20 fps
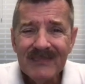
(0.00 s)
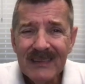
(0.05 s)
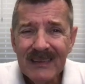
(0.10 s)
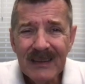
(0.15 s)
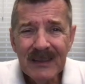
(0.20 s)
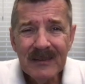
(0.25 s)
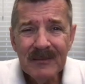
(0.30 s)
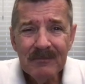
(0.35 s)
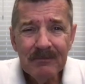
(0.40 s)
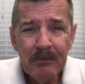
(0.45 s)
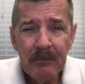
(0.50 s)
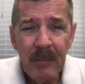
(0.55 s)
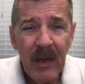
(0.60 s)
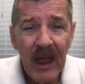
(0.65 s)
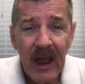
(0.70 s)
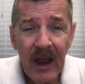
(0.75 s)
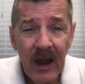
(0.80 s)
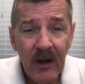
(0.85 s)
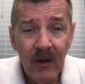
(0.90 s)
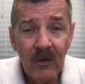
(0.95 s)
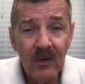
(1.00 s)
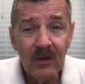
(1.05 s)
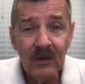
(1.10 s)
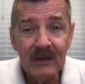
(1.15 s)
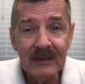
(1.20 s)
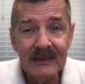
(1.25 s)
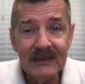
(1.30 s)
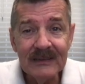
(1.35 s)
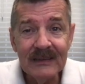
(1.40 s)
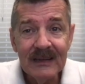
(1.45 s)
in
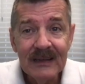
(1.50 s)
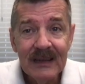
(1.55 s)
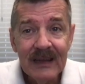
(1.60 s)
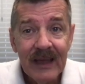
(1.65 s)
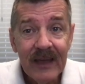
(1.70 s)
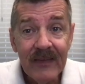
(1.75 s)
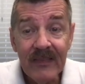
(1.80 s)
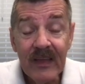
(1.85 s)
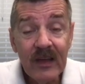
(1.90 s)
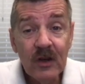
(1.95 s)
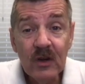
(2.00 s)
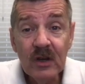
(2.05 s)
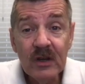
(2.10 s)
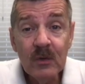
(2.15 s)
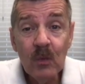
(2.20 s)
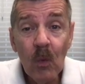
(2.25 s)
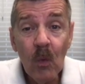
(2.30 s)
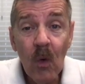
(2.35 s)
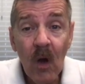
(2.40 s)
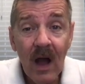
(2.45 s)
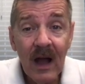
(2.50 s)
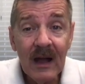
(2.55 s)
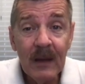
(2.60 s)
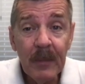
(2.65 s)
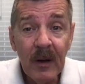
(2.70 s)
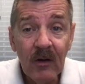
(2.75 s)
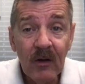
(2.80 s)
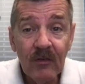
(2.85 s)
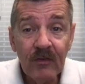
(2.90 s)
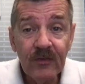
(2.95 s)
peril and, and they couldn't walk
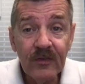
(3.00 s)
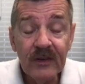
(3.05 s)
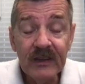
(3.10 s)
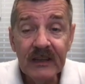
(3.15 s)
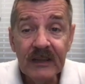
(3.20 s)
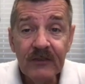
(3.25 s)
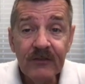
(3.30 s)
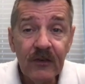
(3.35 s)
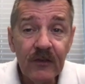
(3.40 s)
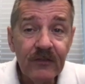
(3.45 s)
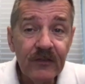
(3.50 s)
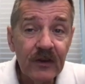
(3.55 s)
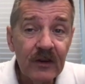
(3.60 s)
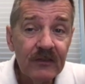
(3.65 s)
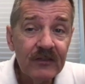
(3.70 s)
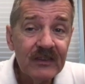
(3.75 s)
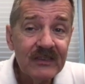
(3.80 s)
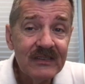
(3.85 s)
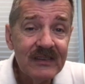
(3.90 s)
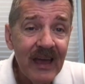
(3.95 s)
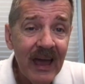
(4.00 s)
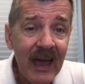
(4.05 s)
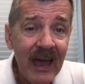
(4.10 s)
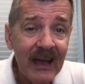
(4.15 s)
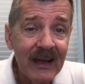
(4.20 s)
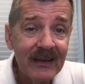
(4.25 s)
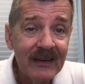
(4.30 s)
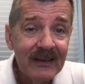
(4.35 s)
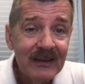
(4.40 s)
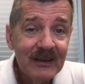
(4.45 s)
about freely for fear of
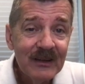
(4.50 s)
attack.